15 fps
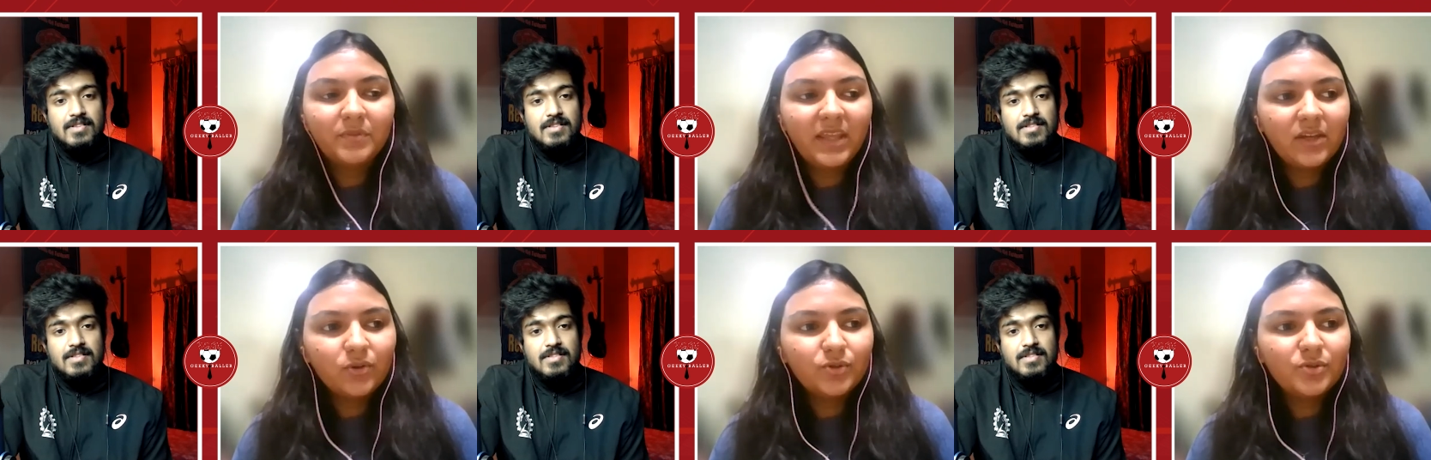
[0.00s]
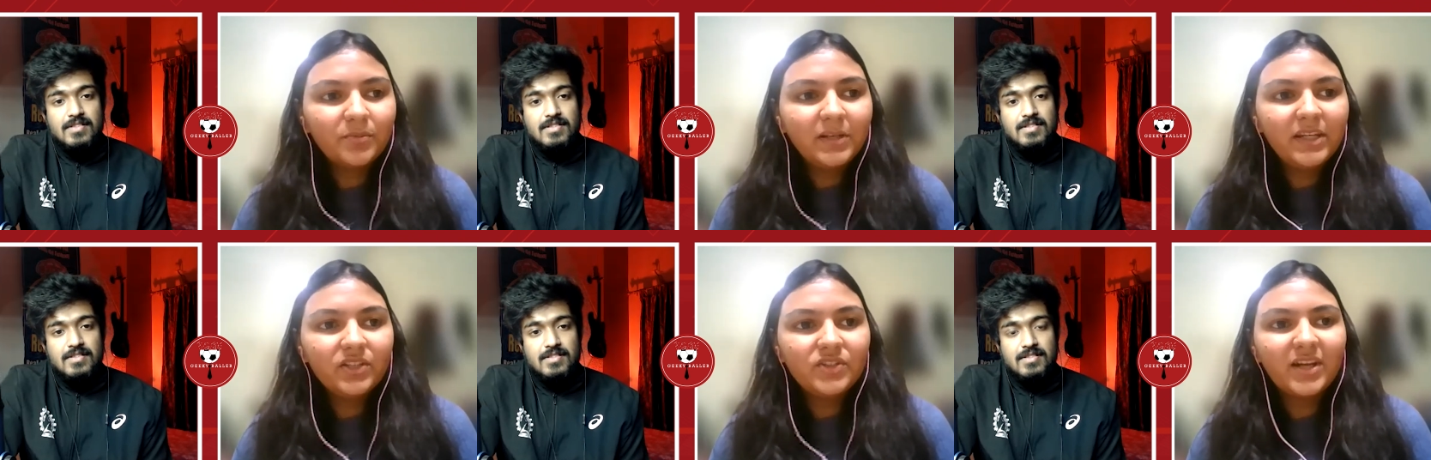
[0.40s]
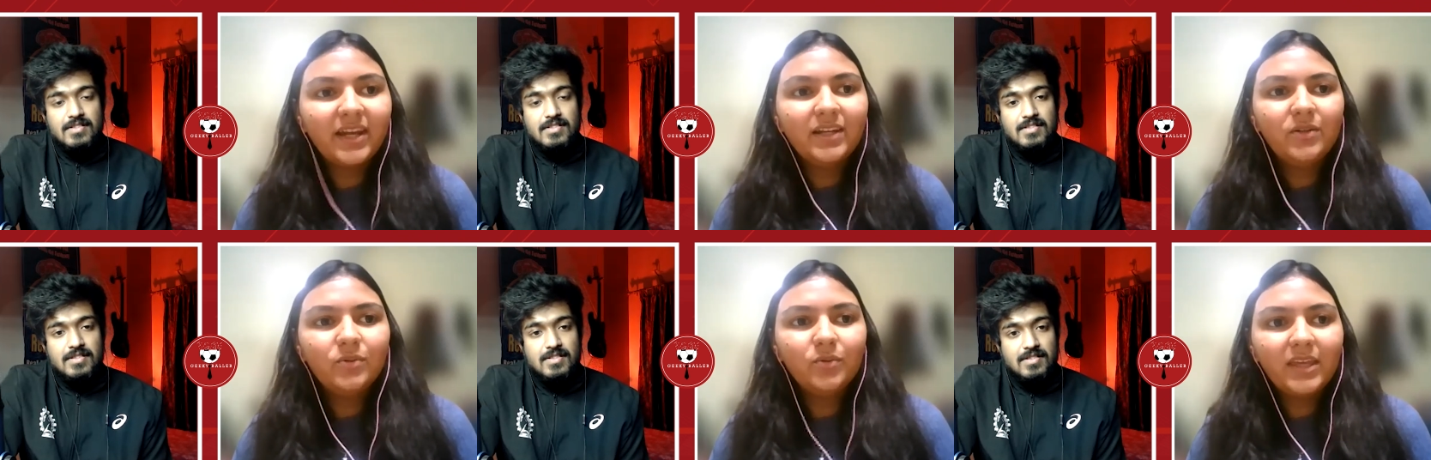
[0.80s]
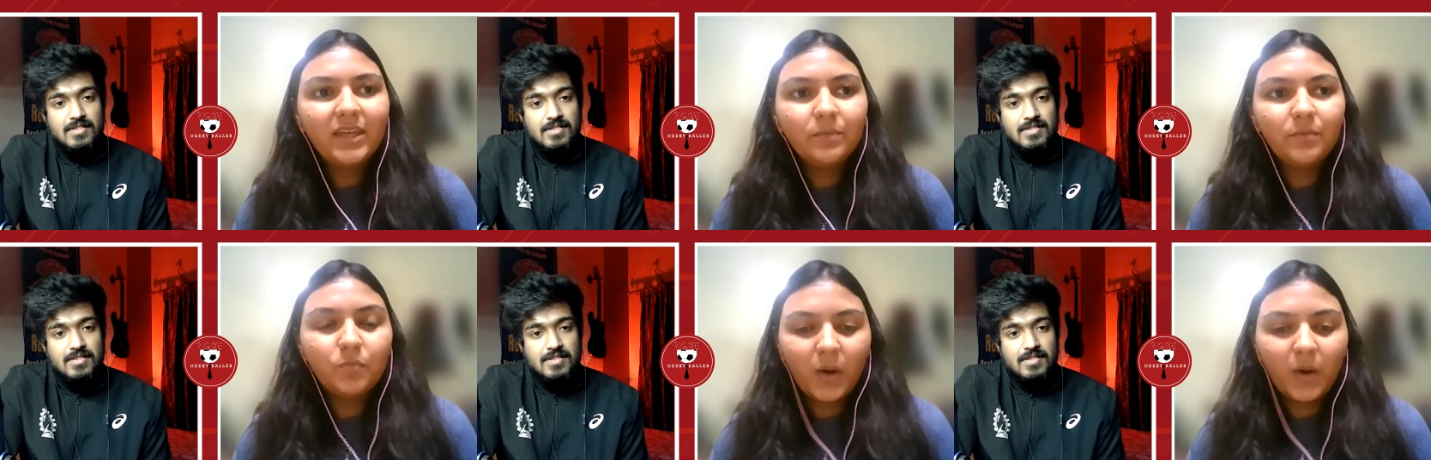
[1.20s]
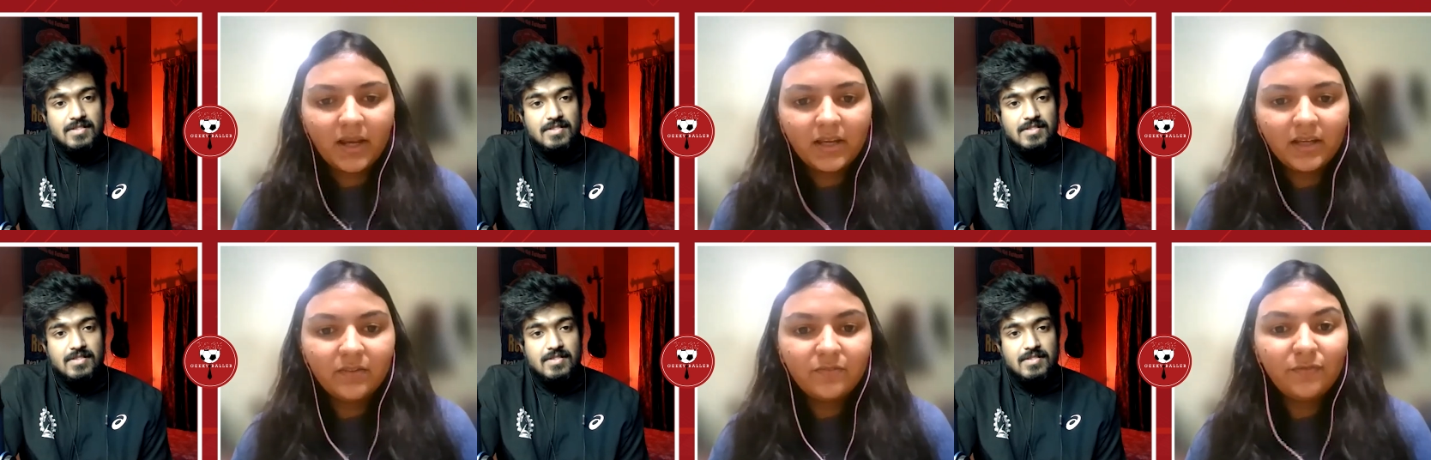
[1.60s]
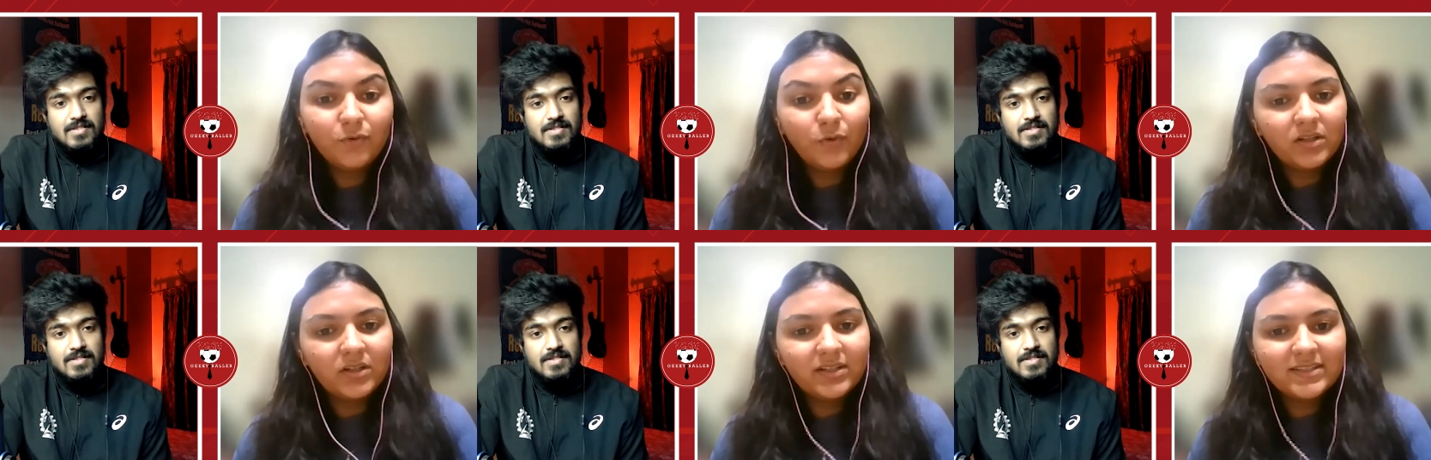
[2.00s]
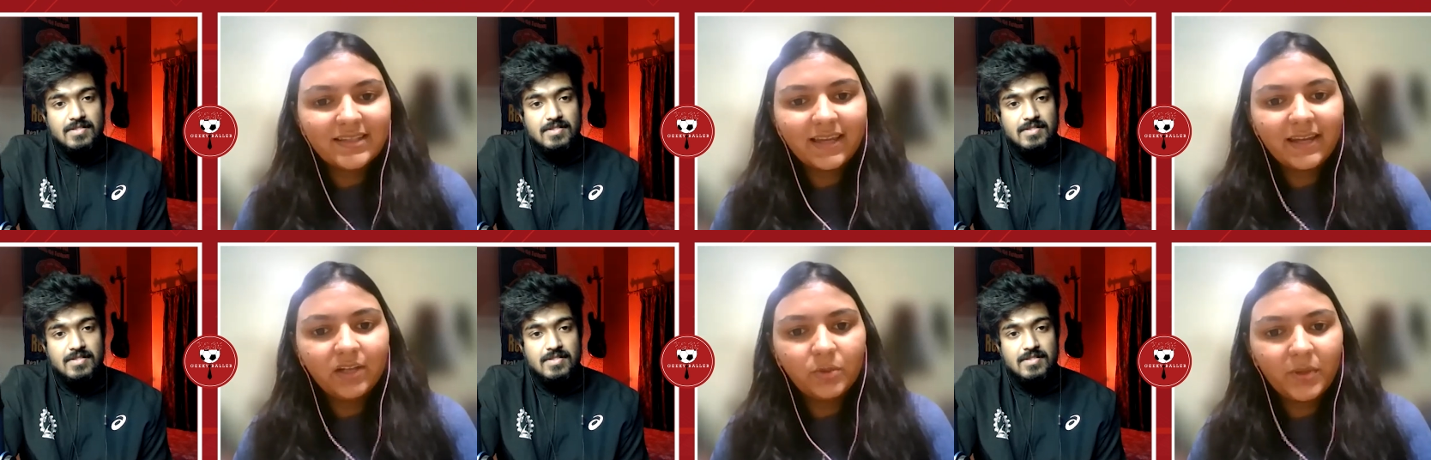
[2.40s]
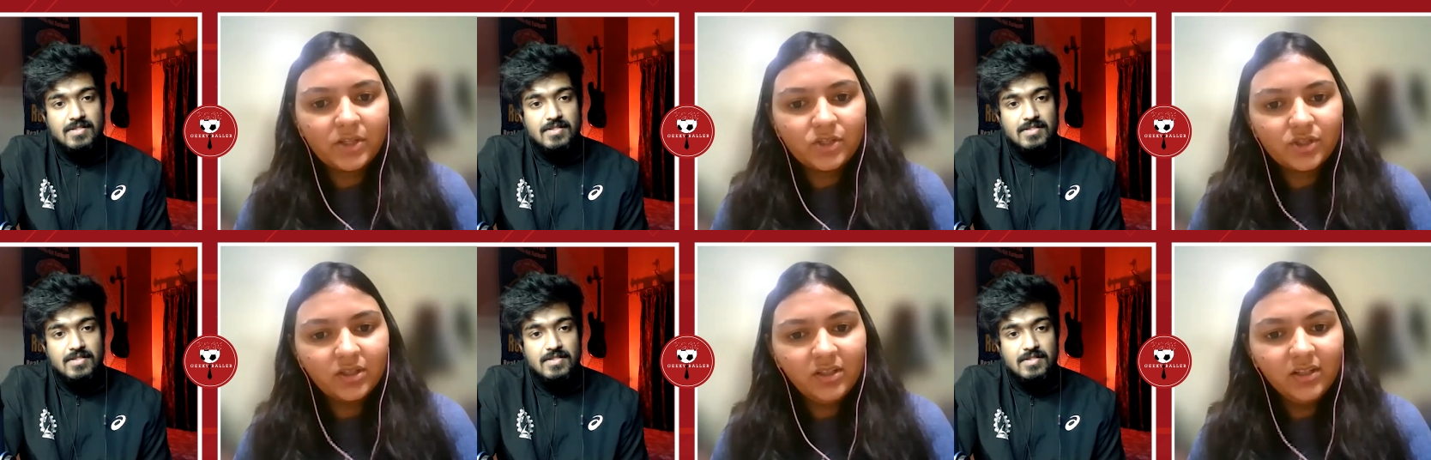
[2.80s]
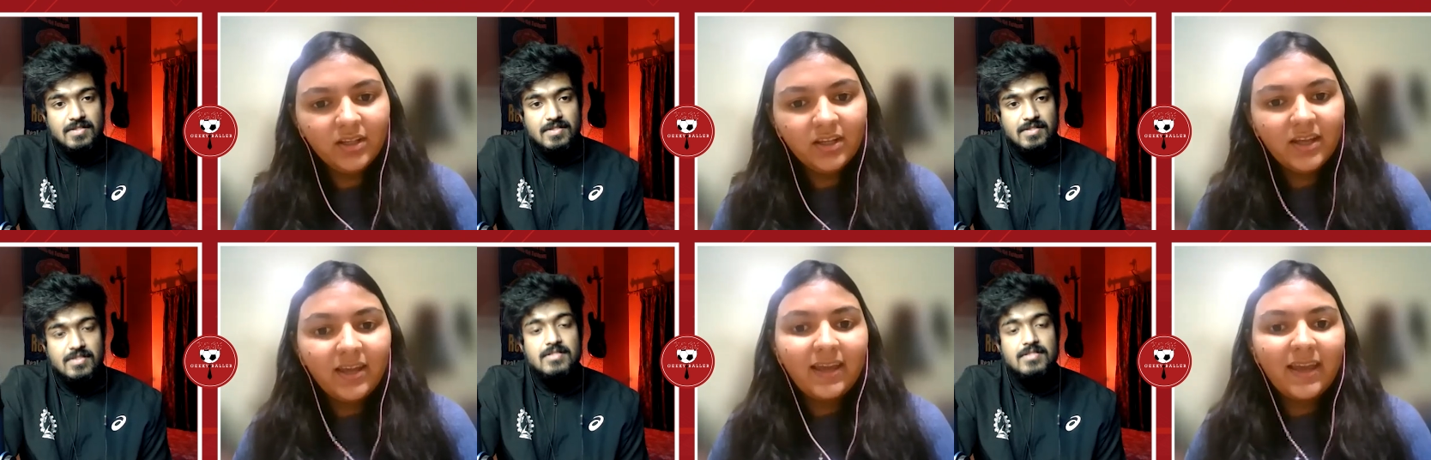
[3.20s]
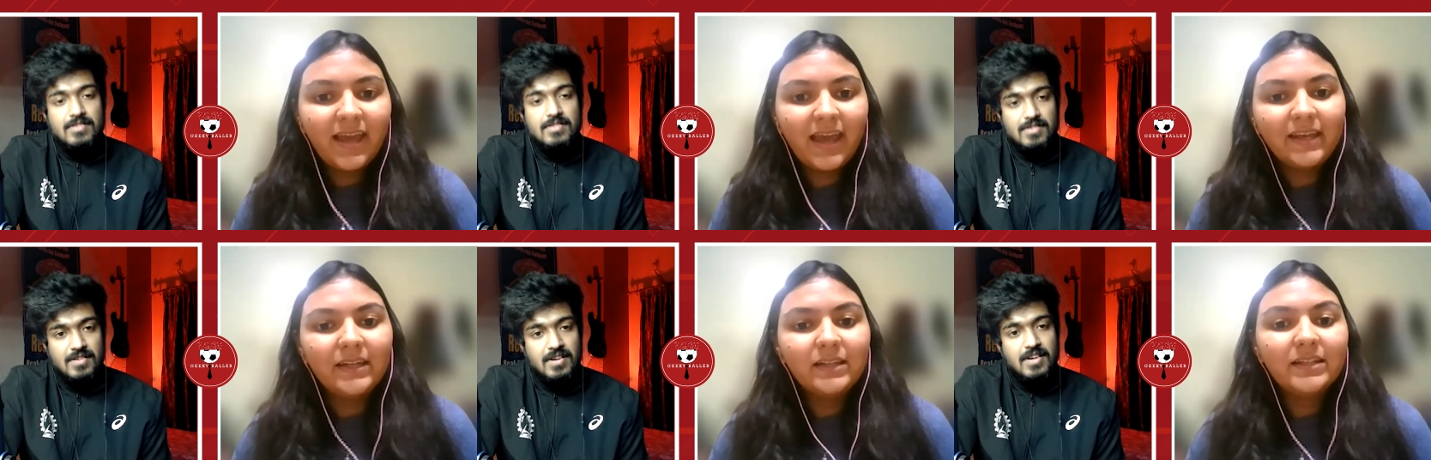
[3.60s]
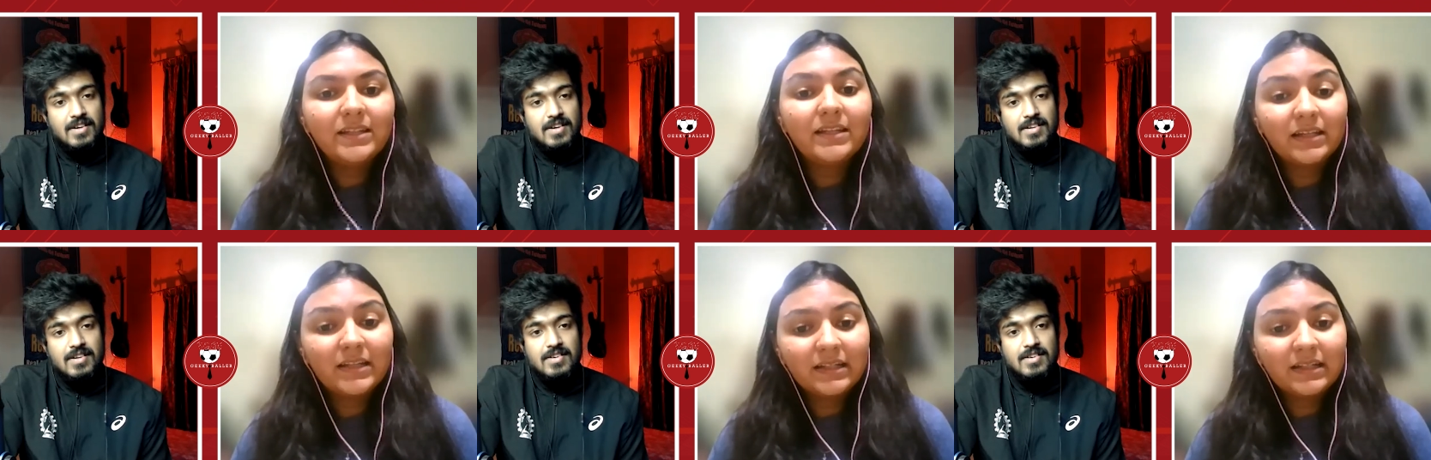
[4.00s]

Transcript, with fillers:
Speaker 1: they usually try to keep one full design question and right.